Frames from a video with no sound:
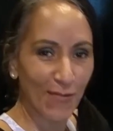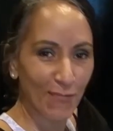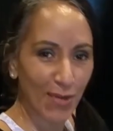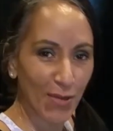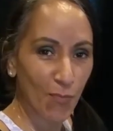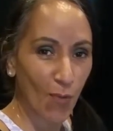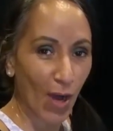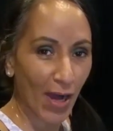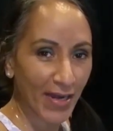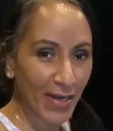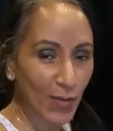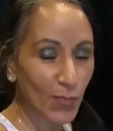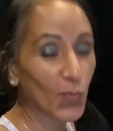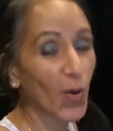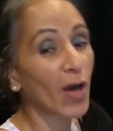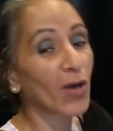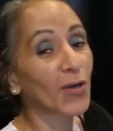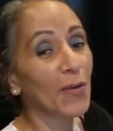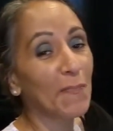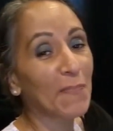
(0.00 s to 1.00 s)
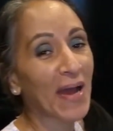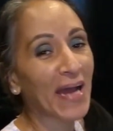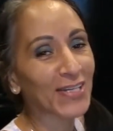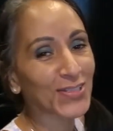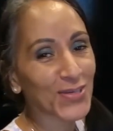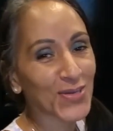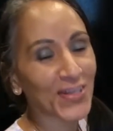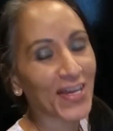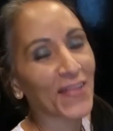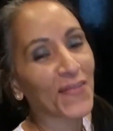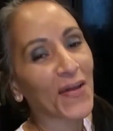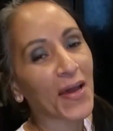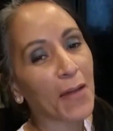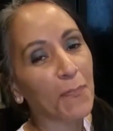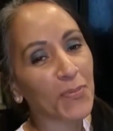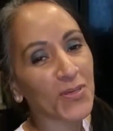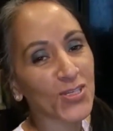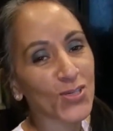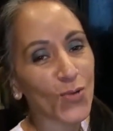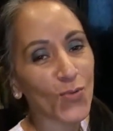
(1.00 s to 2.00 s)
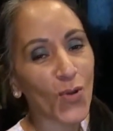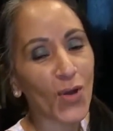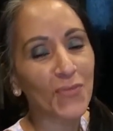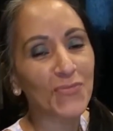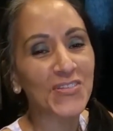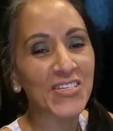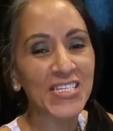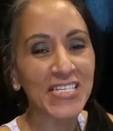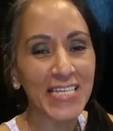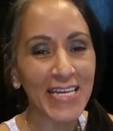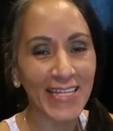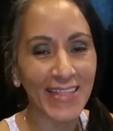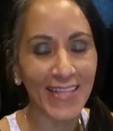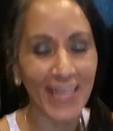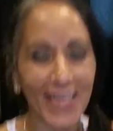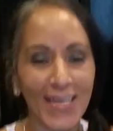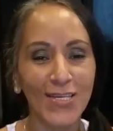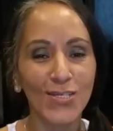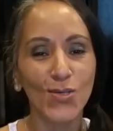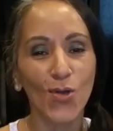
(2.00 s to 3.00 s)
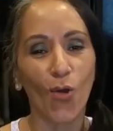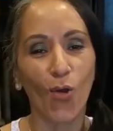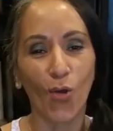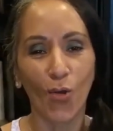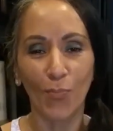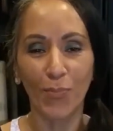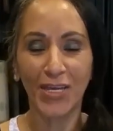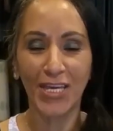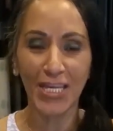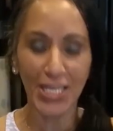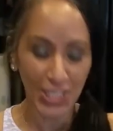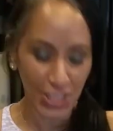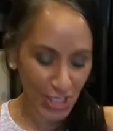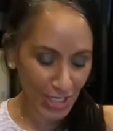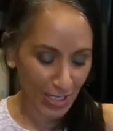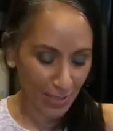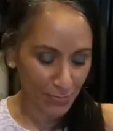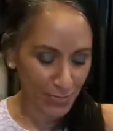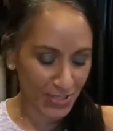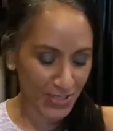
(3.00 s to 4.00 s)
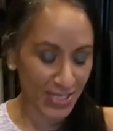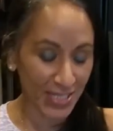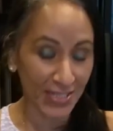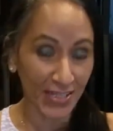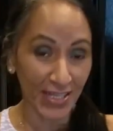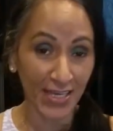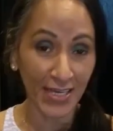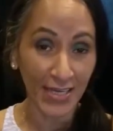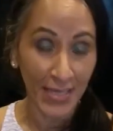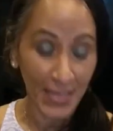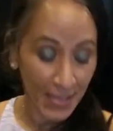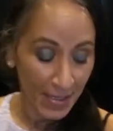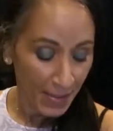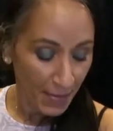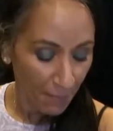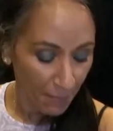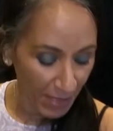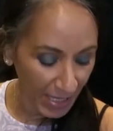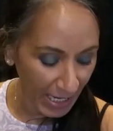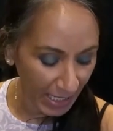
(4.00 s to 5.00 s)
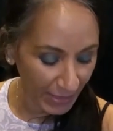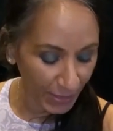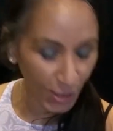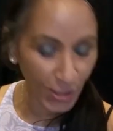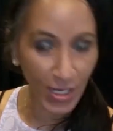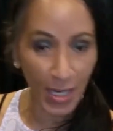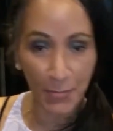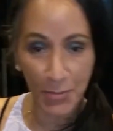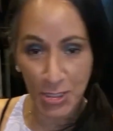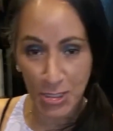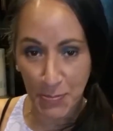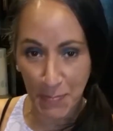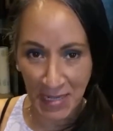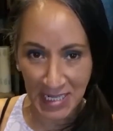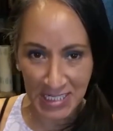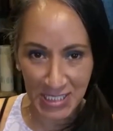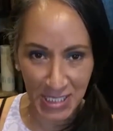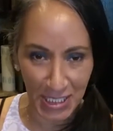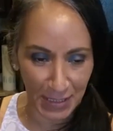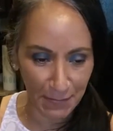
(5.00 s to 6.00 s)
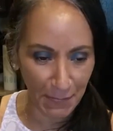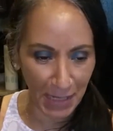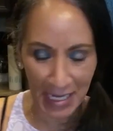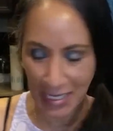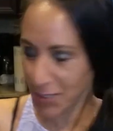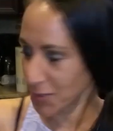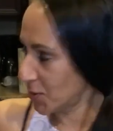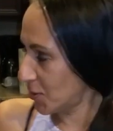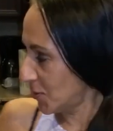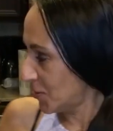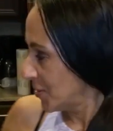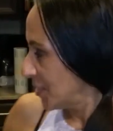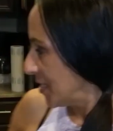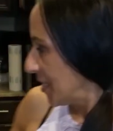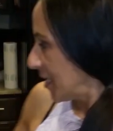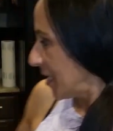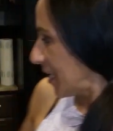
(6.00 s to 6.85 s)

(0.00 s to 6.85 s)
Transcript: everyone, and welcome back to another episode of Cindy's Home Kitchen. I'm Cindy. Hey. Behind the camera is my son Michael,